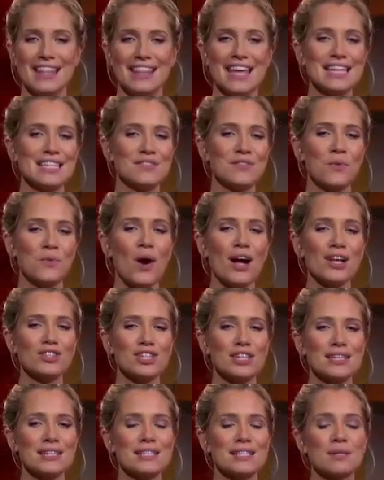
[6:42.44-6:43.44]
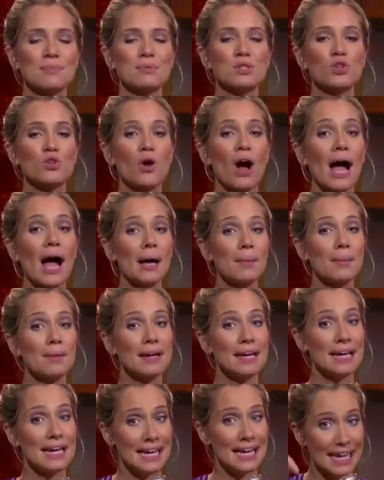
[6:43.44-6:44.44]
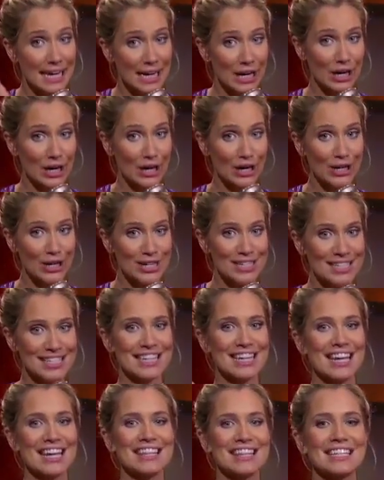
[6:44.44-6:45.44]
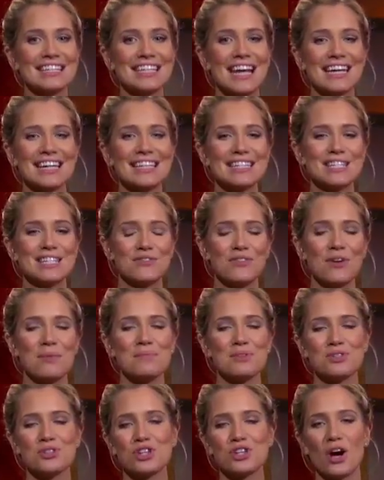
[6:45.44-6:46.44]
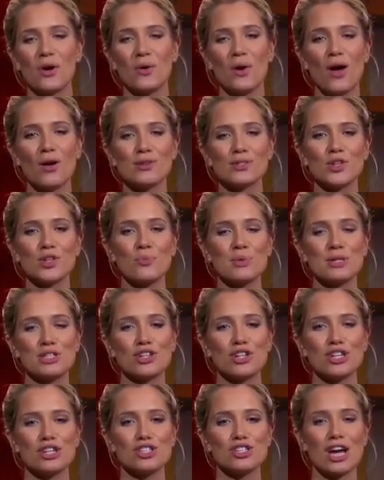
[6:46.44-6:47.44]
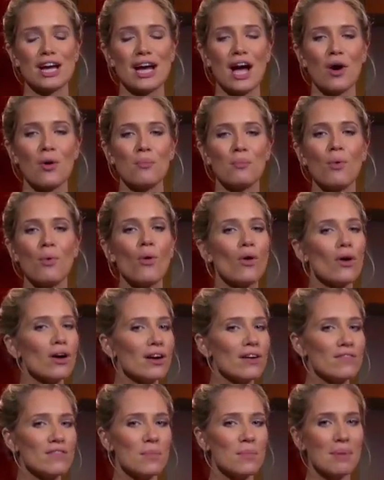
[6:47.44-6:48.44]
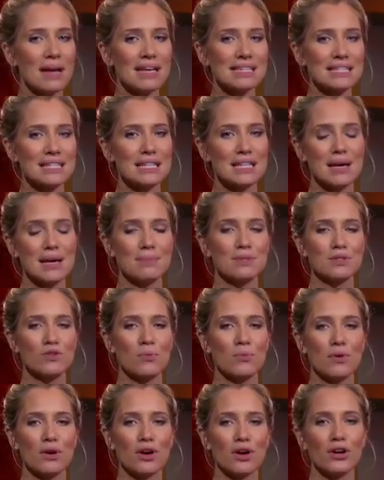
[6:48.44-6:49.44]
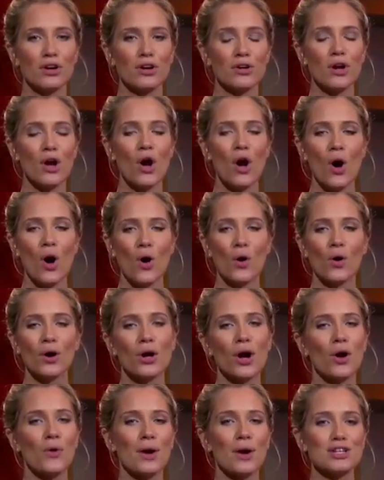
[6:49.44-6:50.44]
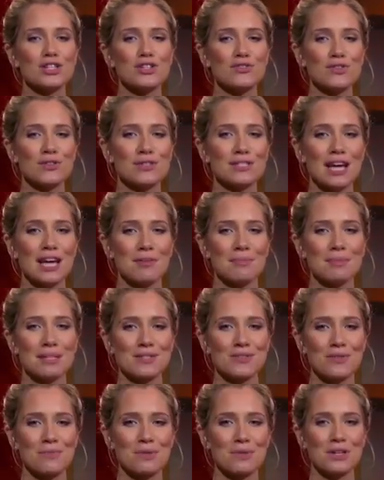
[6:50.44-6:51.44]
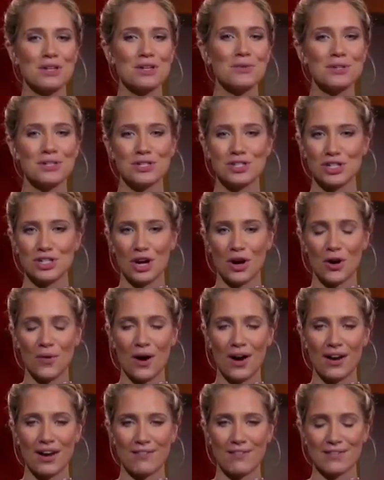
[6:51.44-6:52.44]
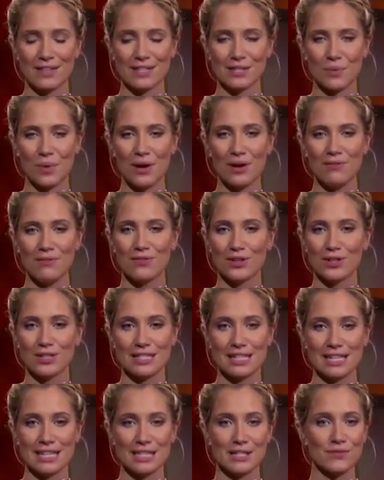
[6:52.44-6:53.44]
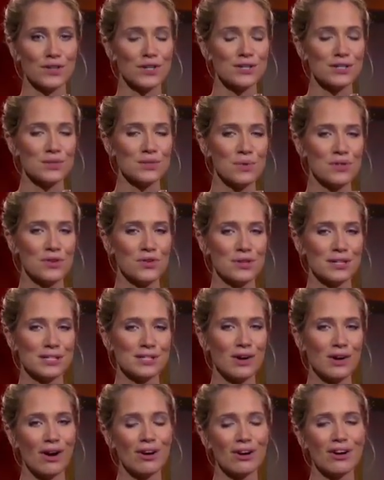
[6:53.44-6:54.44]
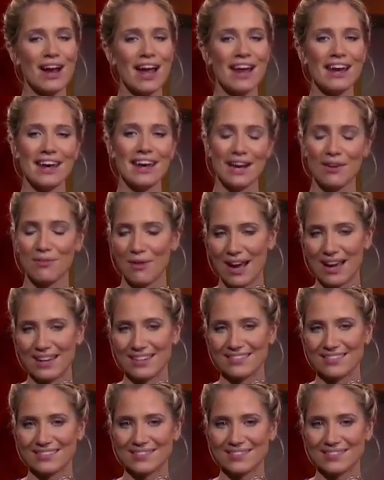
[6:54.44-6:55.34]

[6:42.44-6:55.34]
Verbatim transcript: Thanks for watching. Subscribe here to get the latest from the show. Also, be sure to check out more of the best clips from The Herd or go watch a few segments from the newest show on FS1, First Things First with Chris Carter and Nick Wright.